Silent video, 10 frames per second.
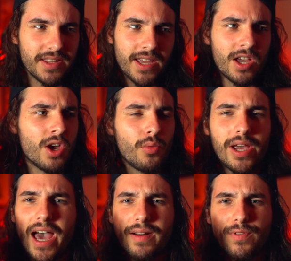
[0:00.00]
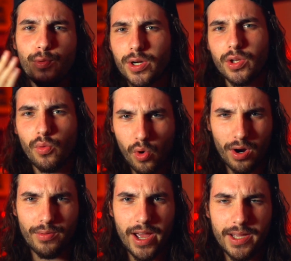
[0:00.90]
I think we had them for World at
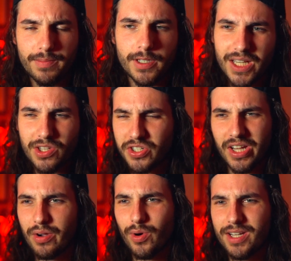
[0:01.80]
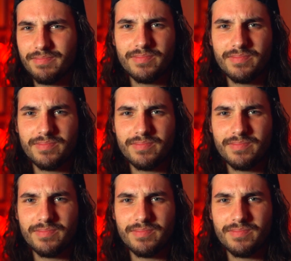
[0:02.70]
War, right? And those are like, what,